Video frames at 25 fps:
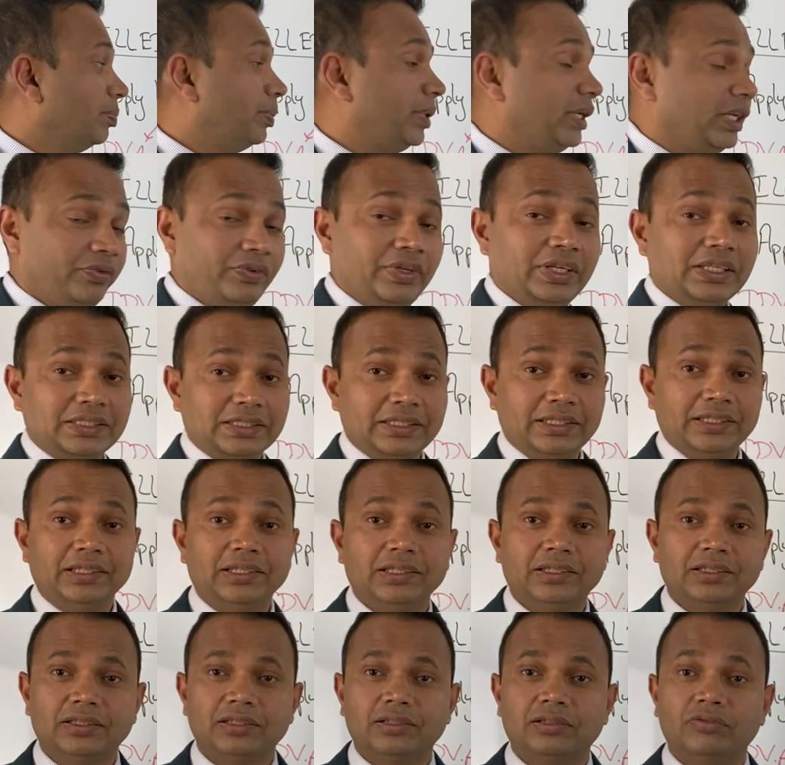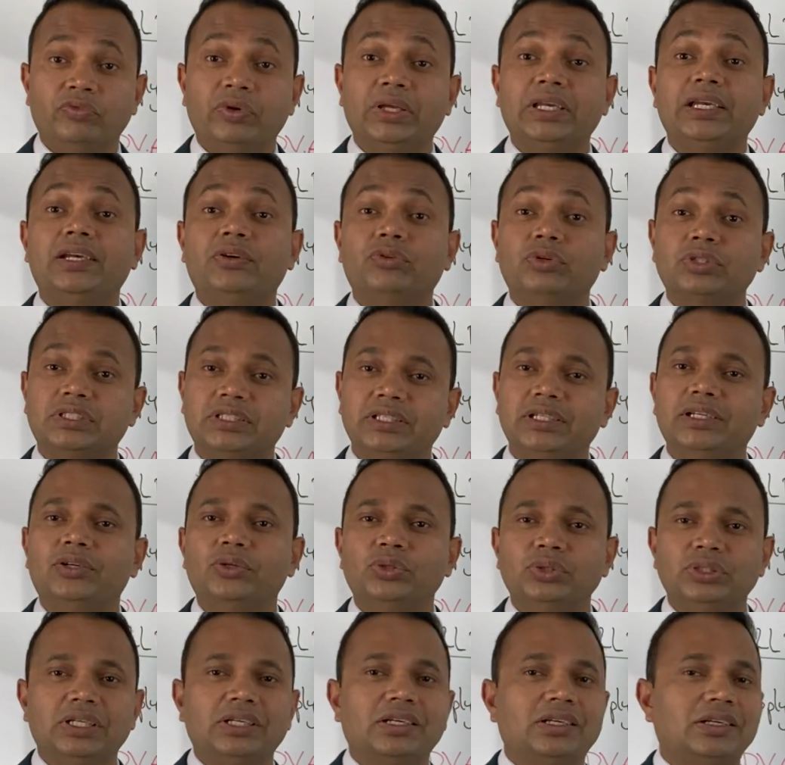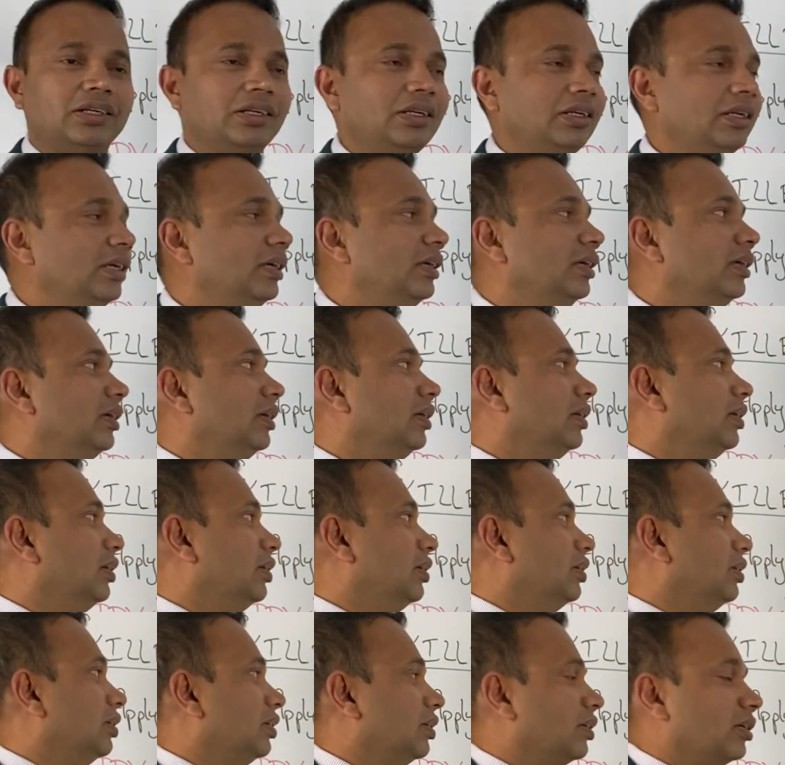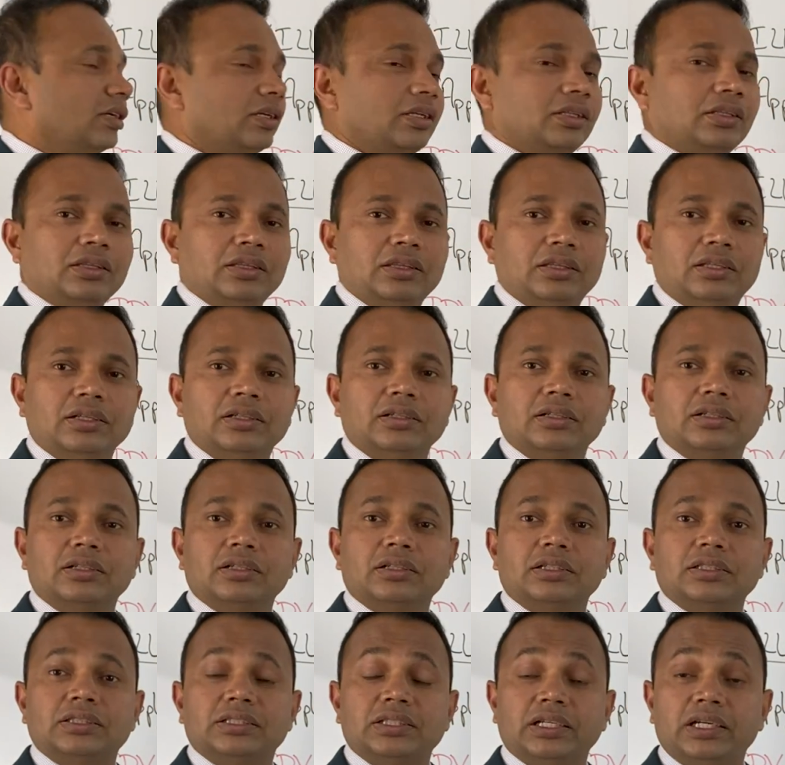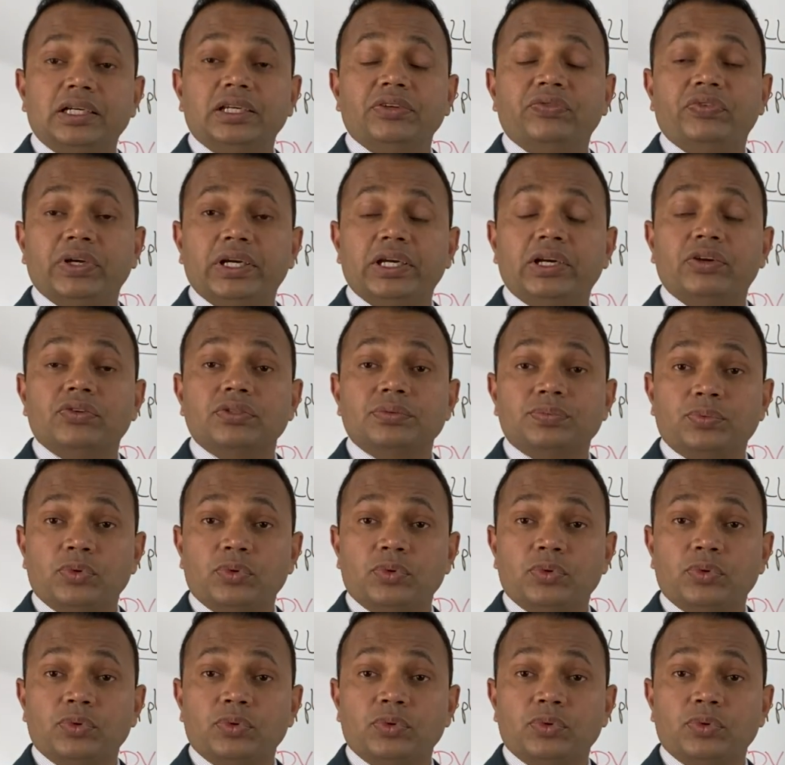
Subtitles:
previously, when it was tier 2 general, the certificate of